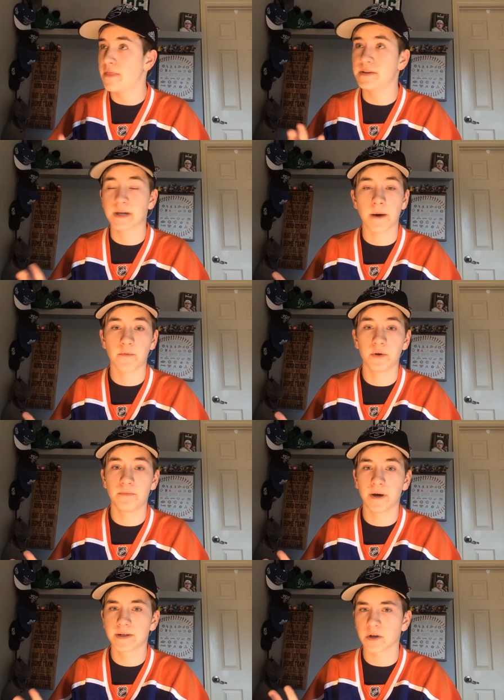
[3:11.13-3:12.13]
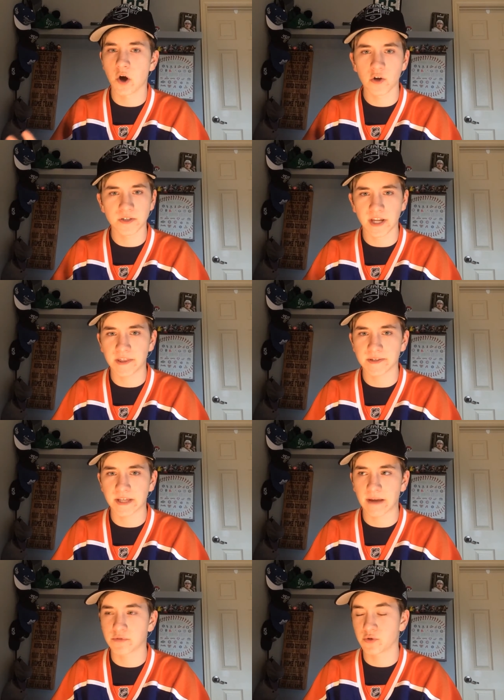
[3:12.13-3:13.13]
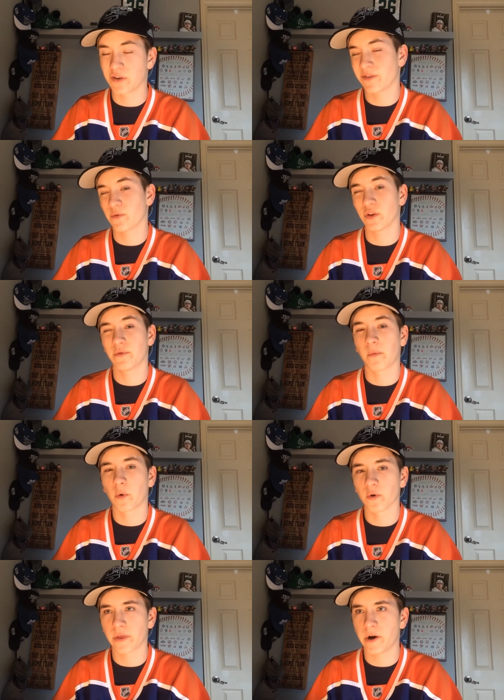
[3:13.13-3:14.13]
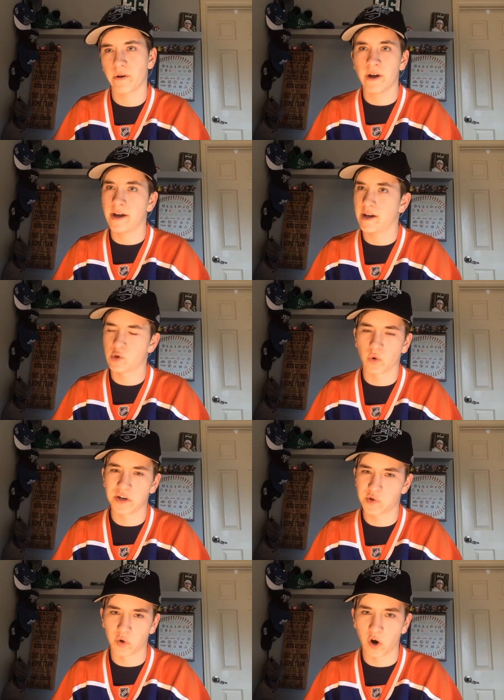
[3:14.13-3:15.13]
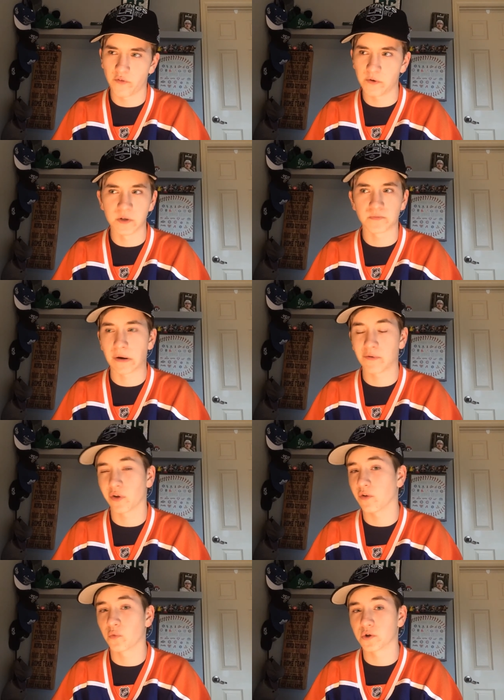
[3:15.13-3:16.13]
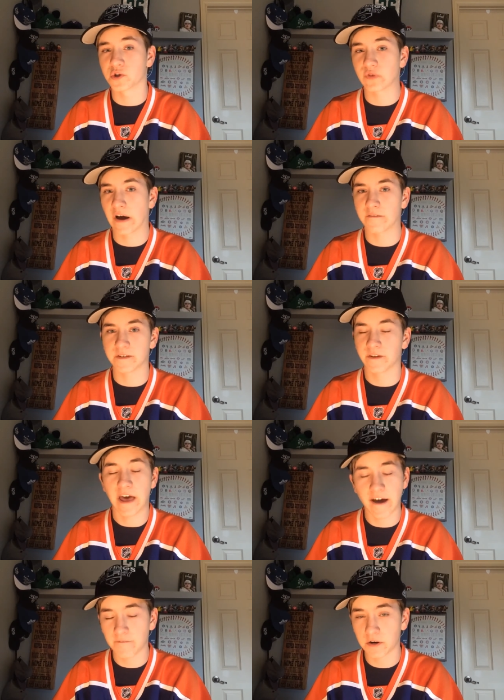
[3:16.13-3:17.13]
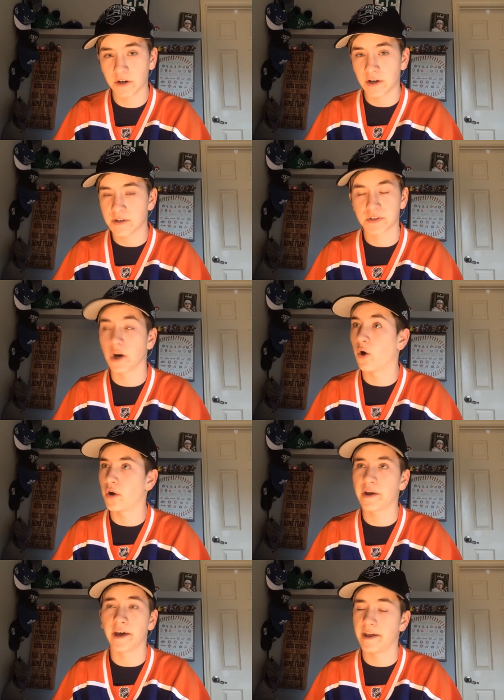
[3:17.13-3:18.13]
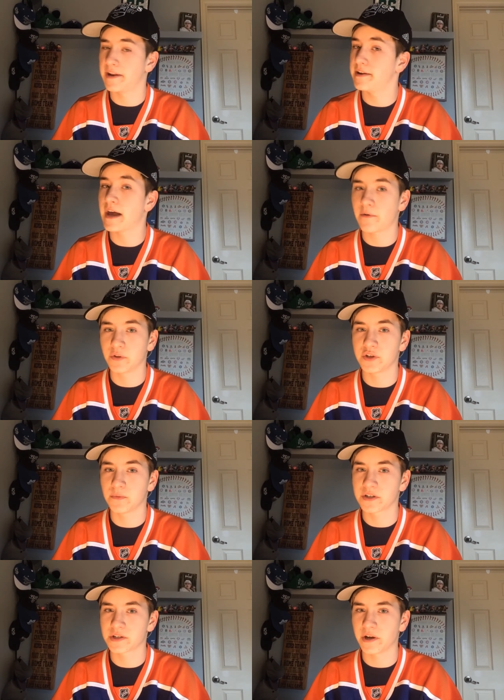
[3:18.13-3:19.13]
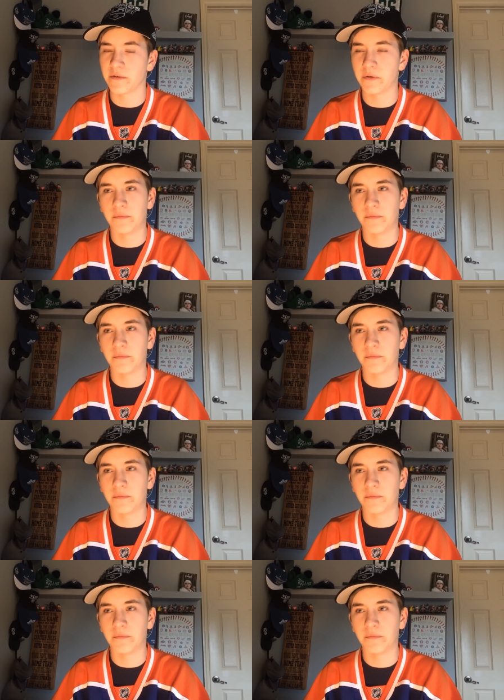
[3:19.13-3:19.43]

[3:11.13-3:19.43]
the top three picks all stayed the same, so nothing to really report there. In 2012, it was probably one of the worst drafts ever, so again, not really too much to,